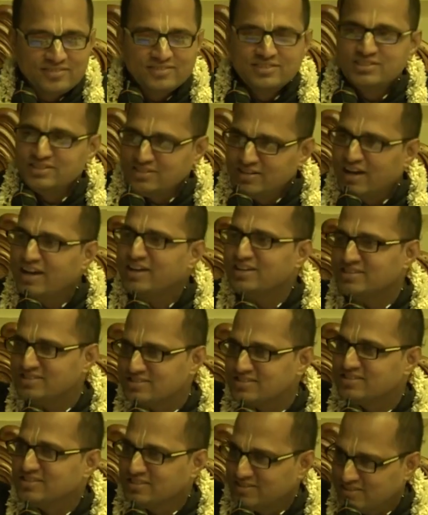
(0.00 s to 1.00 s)
She
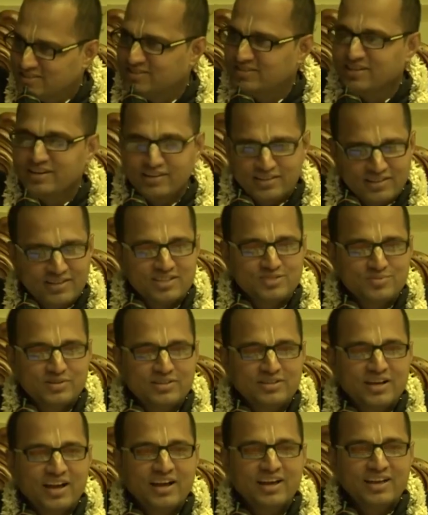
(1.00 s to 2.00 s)
dies, let your
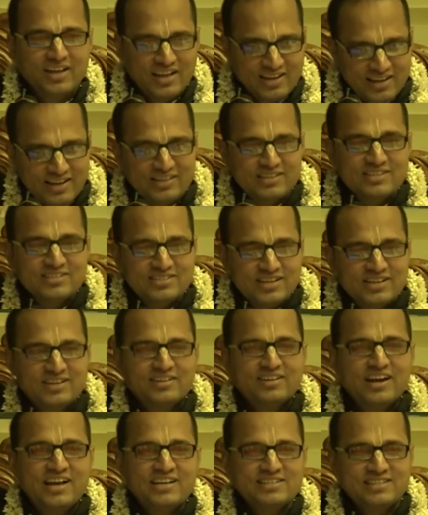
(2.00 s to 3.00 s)
husband die, let the
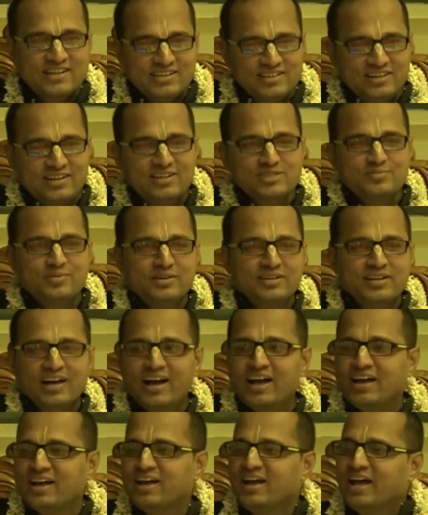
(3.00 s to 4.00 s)
sun rise, let the husband
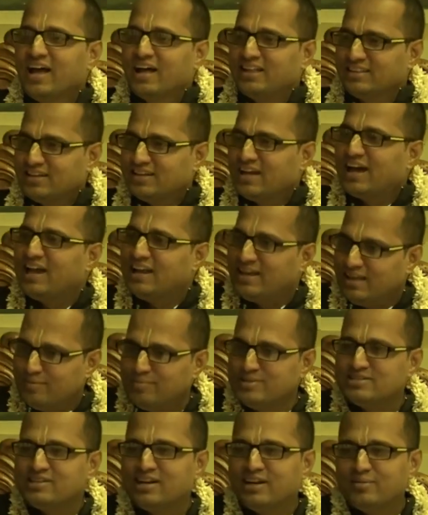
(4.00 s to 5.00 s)
die, and then I'll
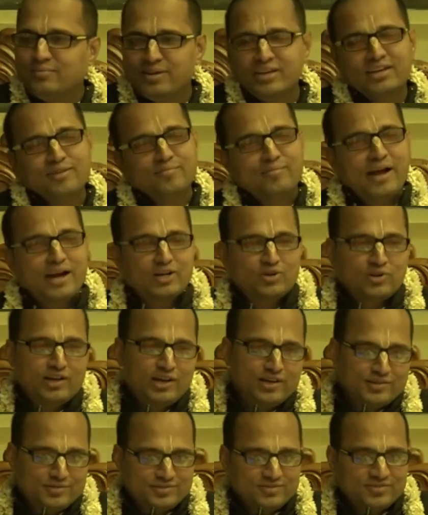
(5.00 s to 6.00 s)
immediately bring him back to
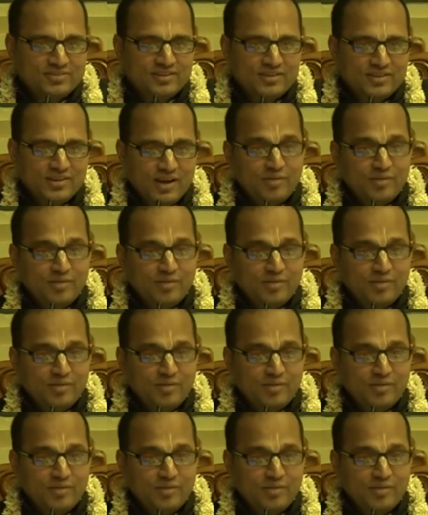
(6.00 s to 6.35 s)
life.